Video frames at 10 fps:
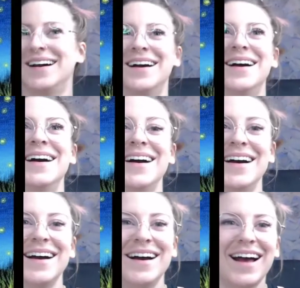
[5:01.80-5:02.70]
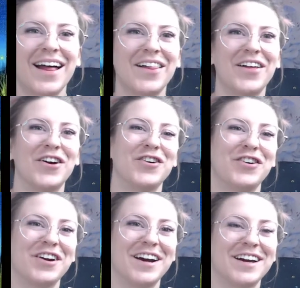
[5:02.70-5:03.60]
Hello,
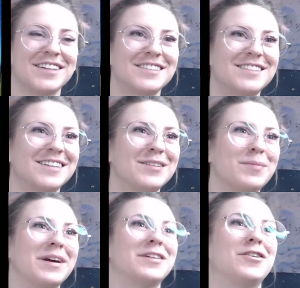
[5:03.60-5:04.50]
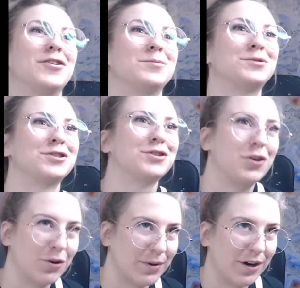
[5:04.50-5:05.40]
you guys. My alarm just
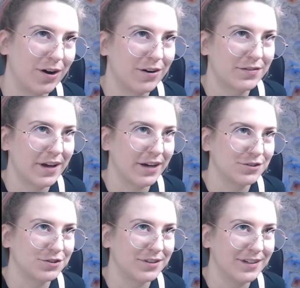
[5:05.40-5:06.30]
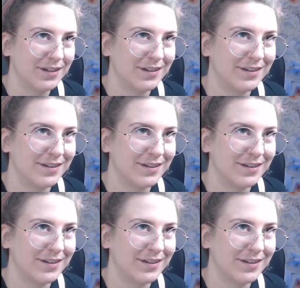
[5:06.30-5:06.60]
going off casually.